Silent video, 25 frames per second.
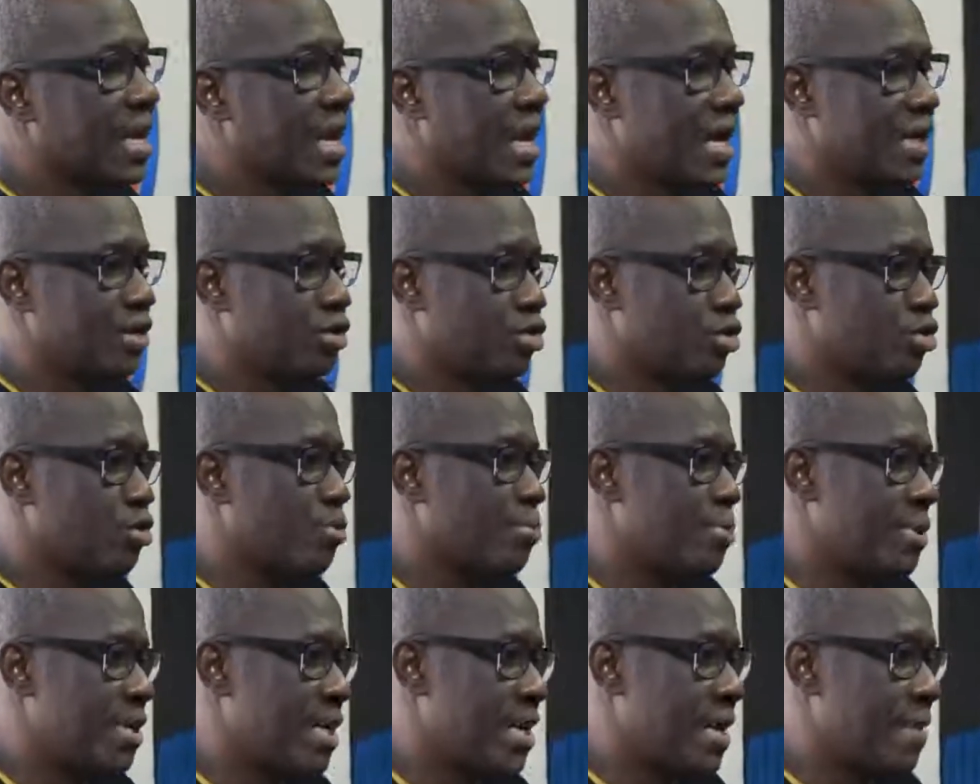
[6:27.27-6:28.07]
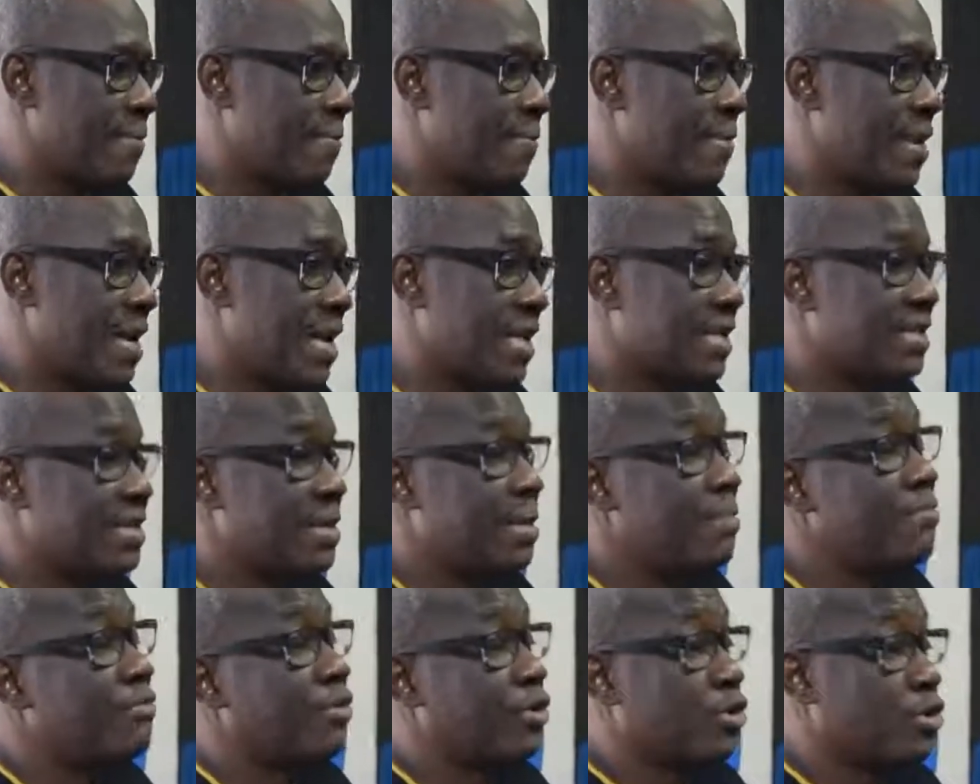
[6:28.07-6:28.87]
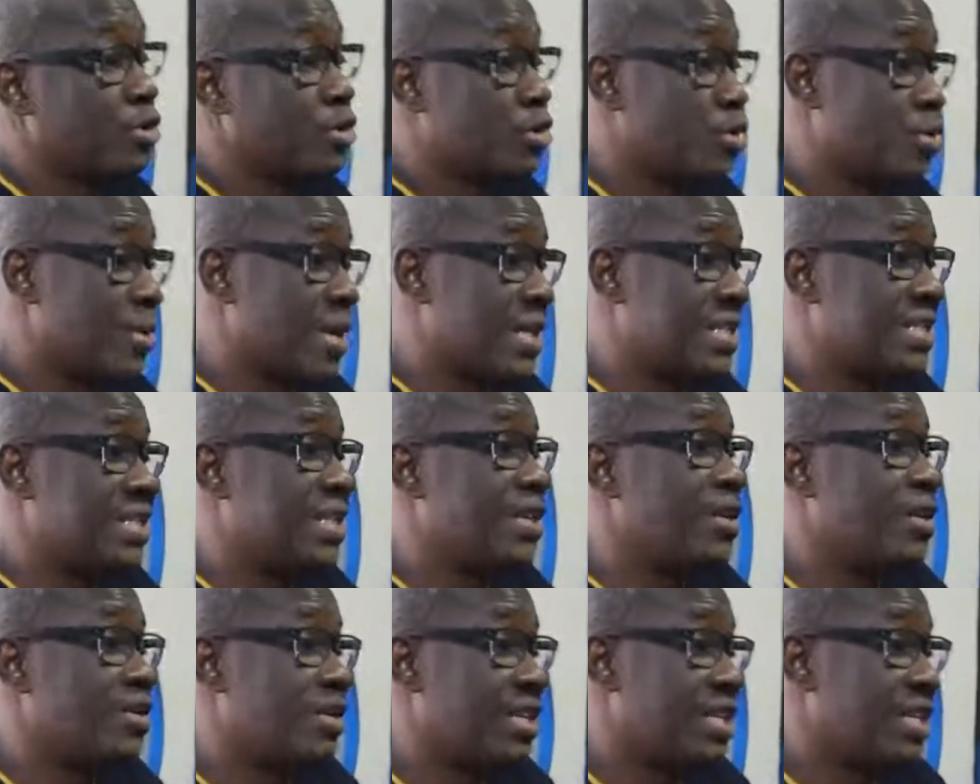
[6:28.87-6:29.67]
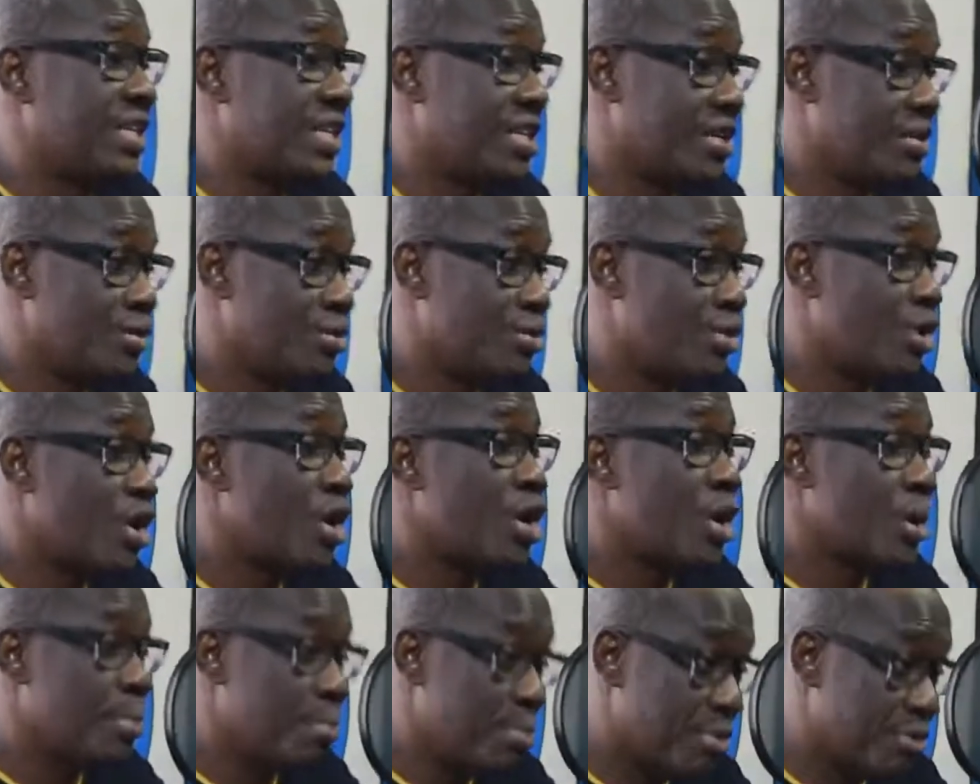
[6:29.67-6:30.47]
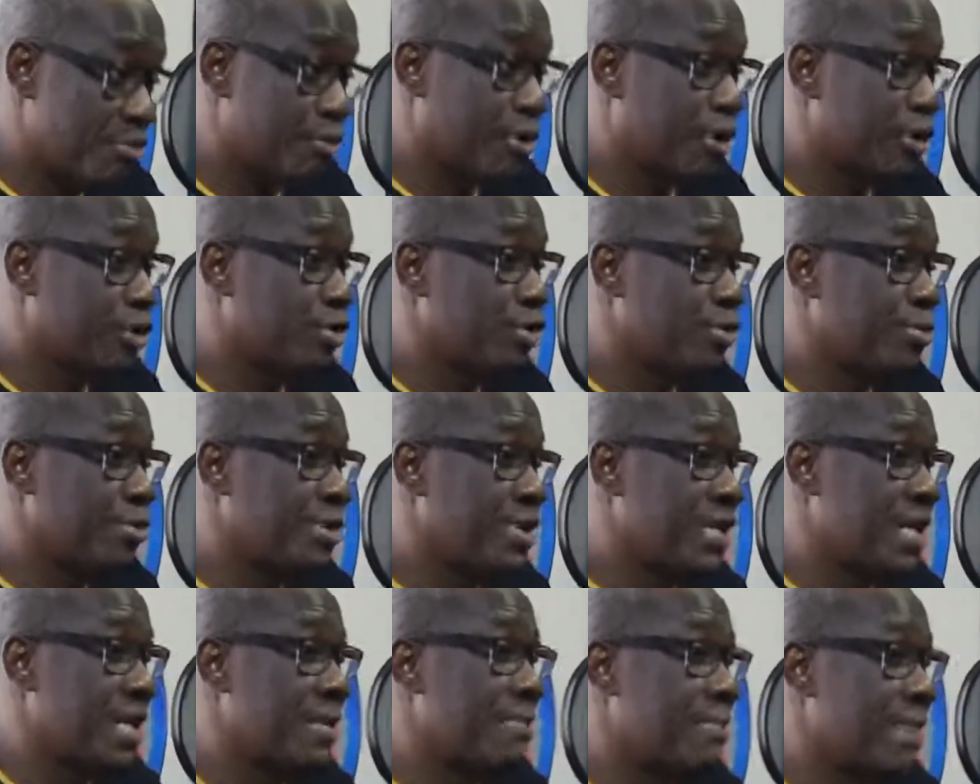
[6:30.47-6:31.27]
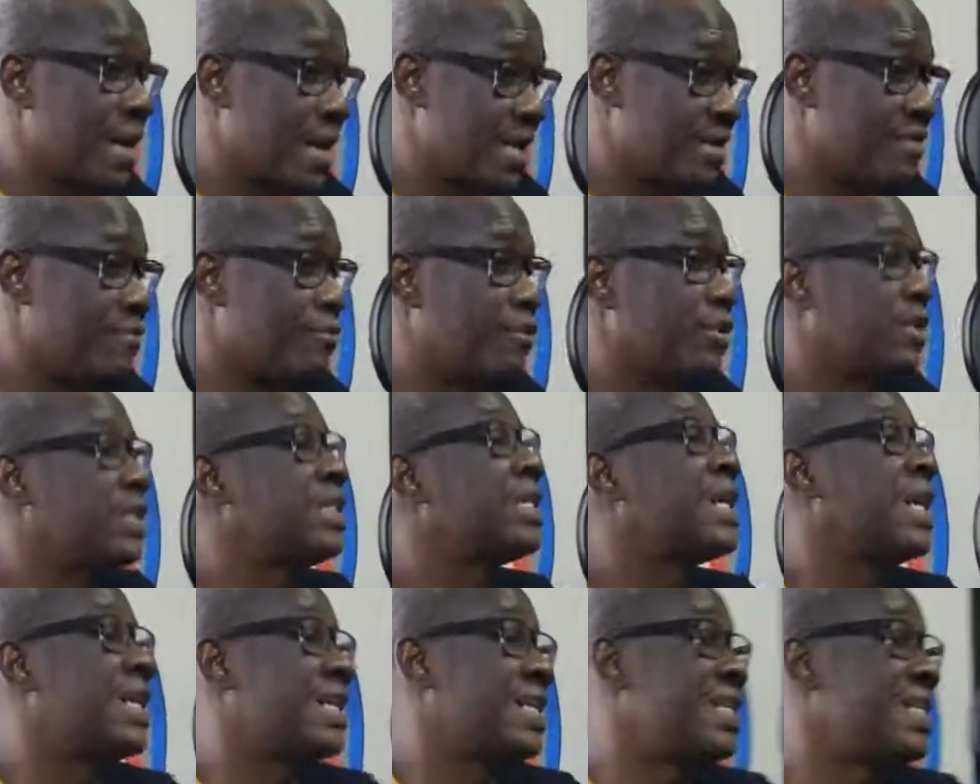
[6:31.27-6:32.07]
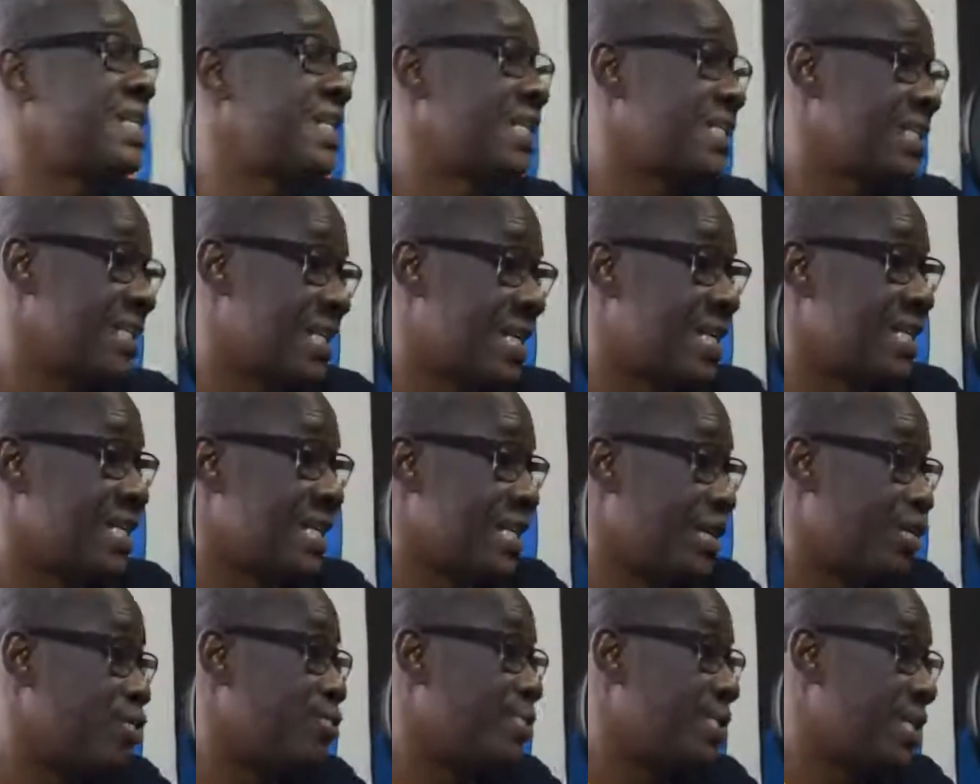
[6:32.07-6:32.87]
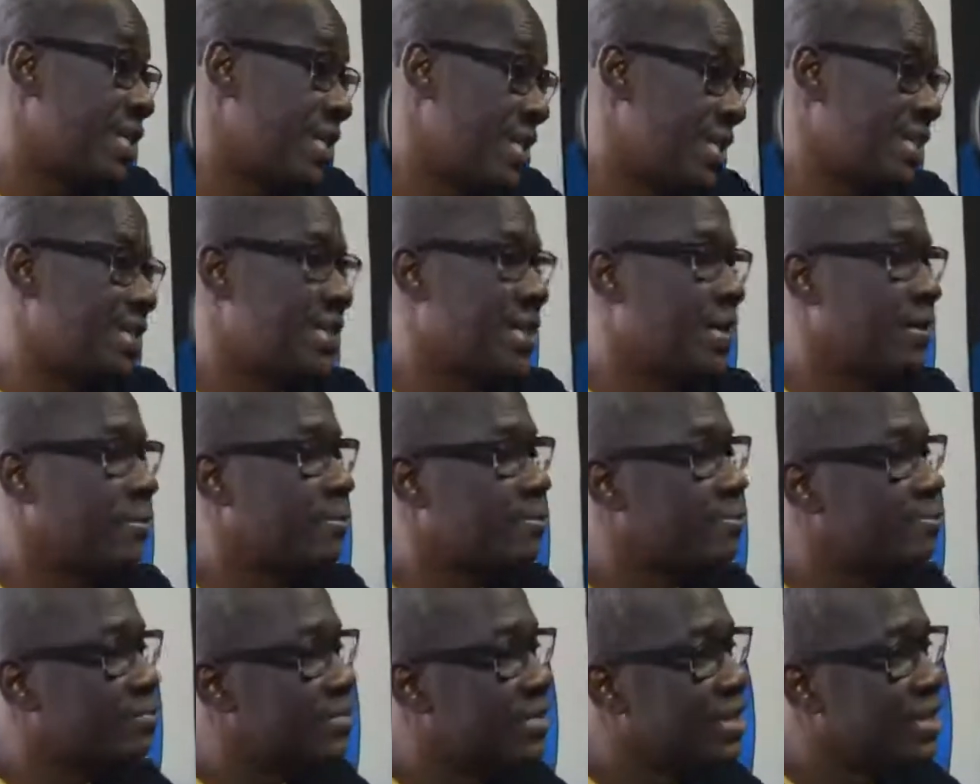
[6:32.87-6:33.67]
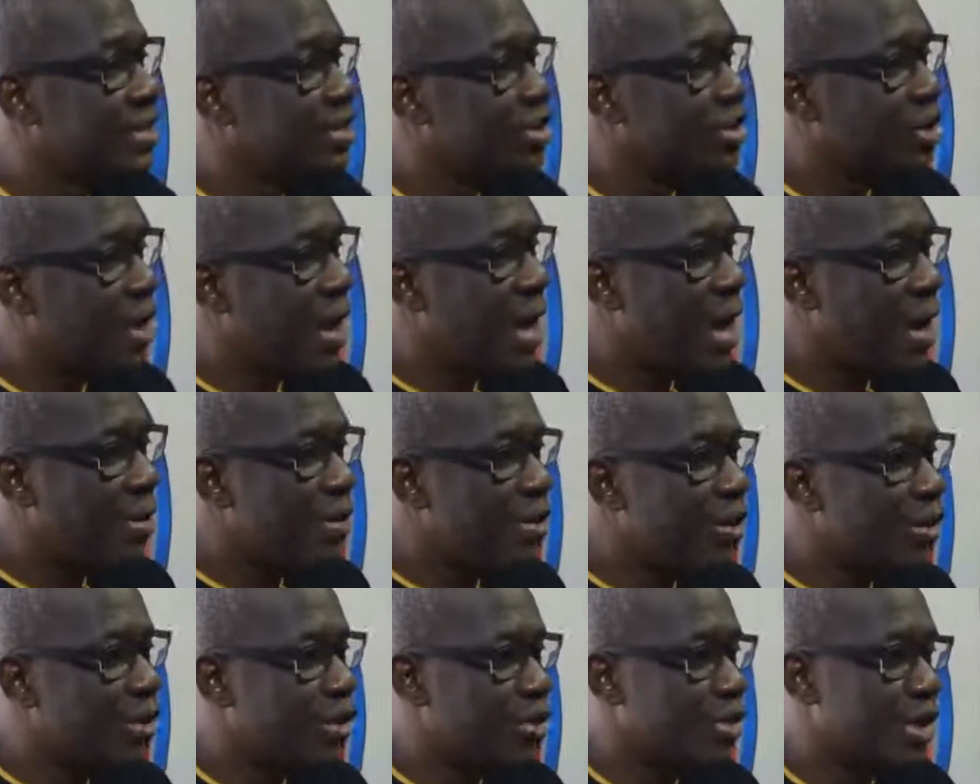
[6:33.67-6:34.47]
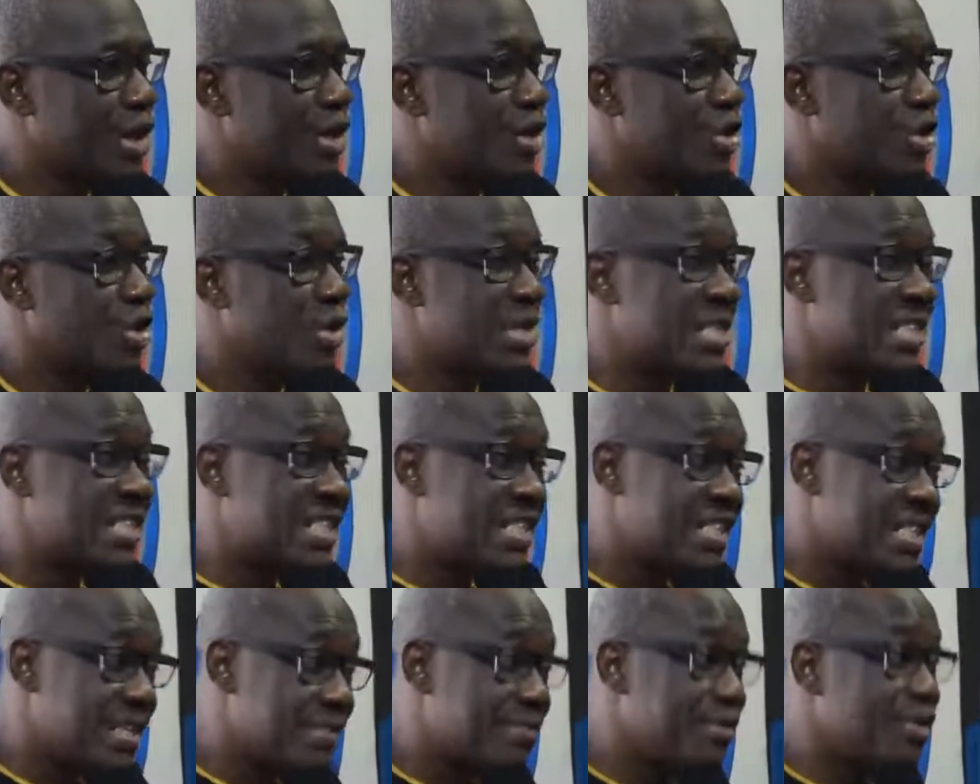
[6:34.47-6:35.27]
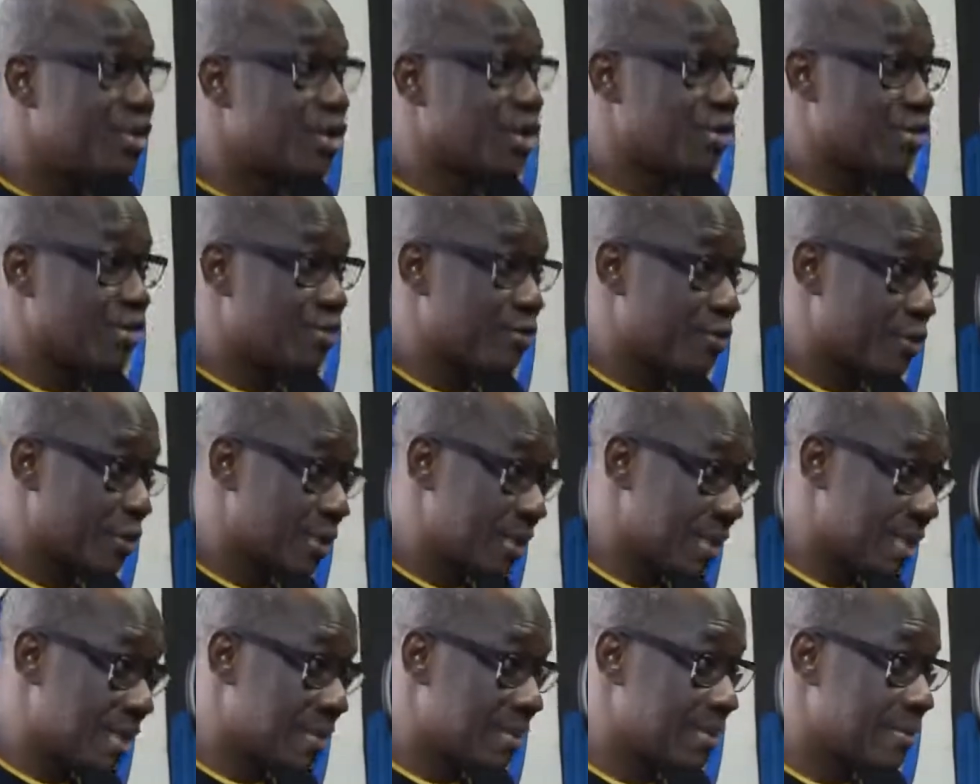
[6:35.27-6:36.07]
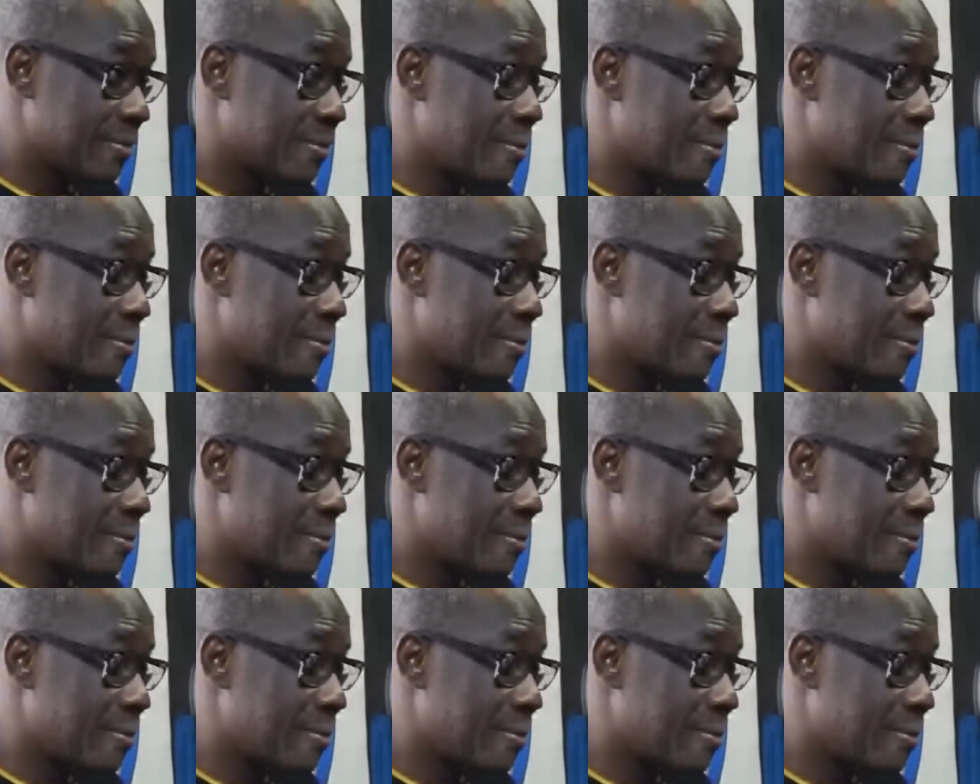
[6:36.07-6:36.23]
and 2 p.m., except for those who are still on the queue before 2 p.m. and the voting can then extend a little bit later. So how are we going to ensure the safety of the voters